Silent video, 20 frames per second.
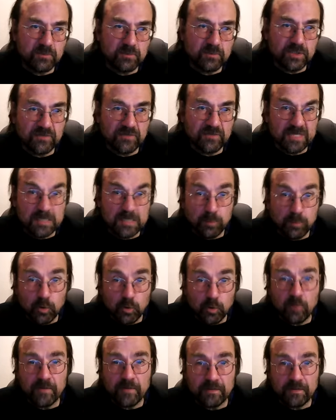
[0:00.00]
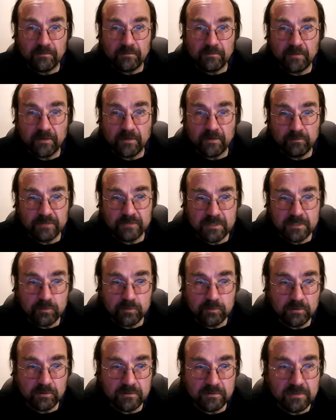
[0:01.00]
which are exploring the 5
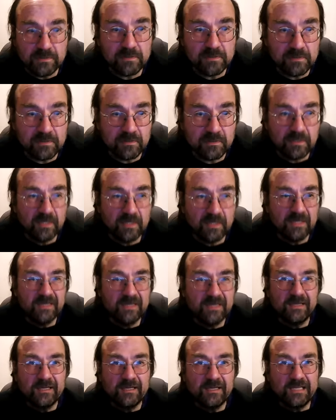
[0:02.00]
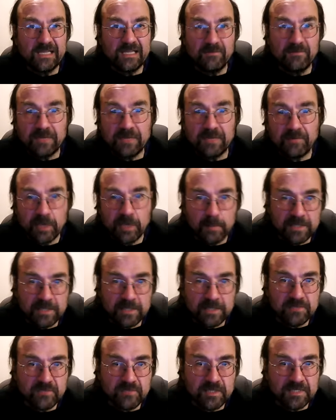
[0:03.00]
principles in varying
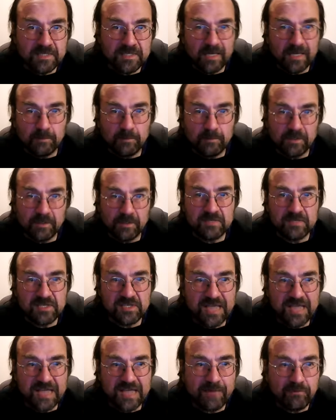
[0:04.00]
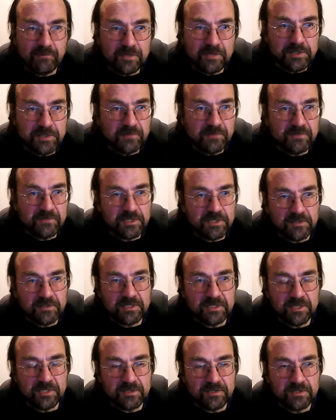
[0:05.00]
amounts of detail, but obviously an average of 2
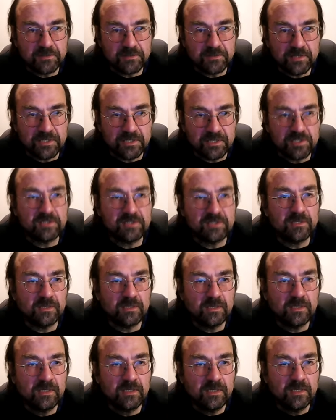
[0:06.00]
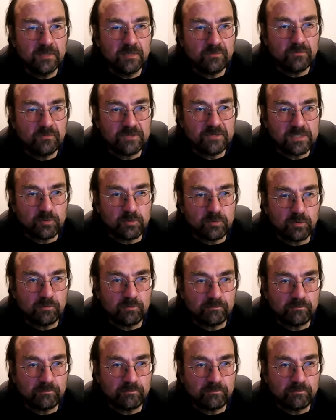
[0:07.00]
sessions on each principle.